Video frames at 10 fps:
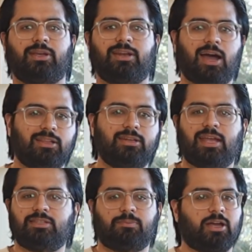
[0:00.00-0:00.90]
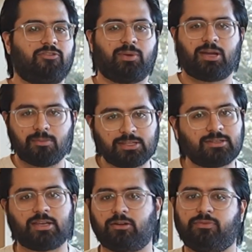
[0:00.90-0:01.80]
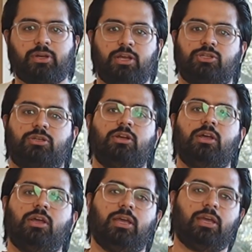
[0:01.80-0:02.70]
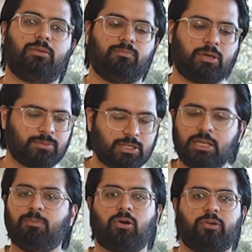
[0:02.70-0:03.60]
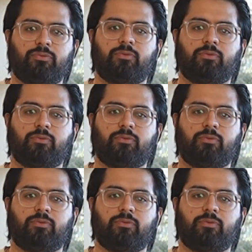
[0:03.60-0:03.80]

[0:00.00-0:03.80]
An island ends up kind of becoming the center of your kitchen. It becomes a key part